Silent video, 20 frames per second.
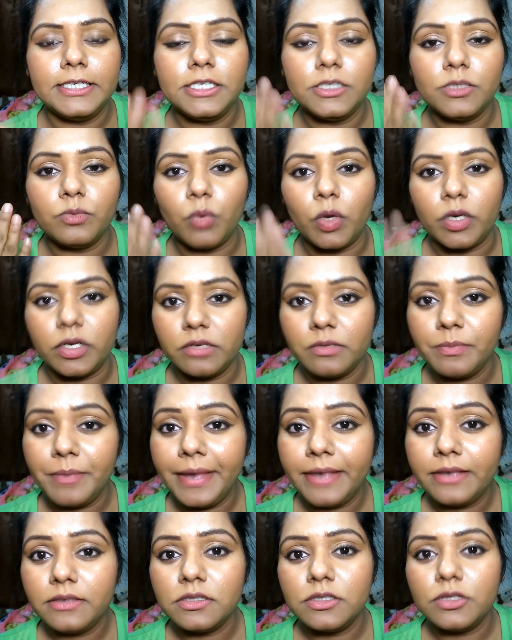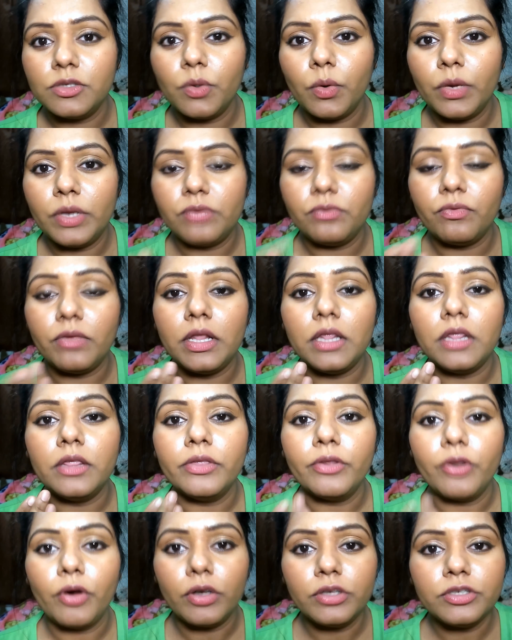and it is water
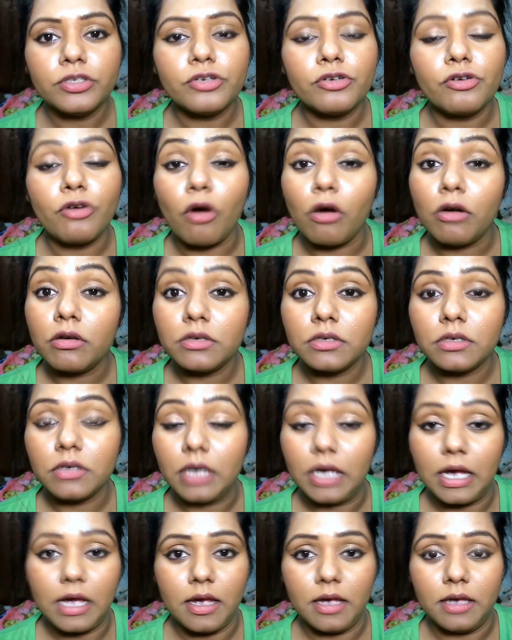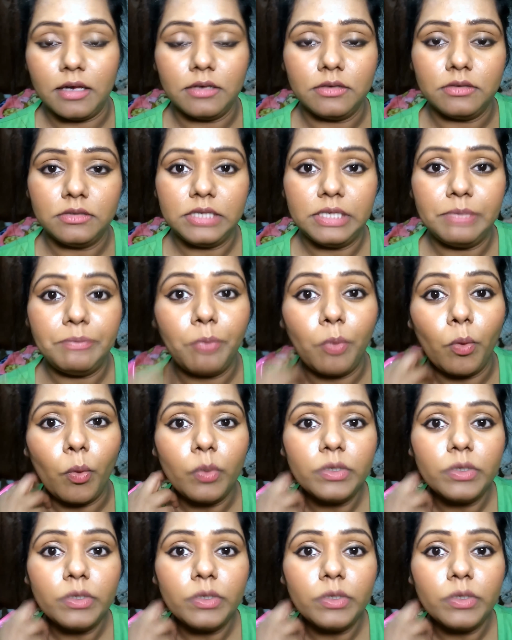based, so it will not clog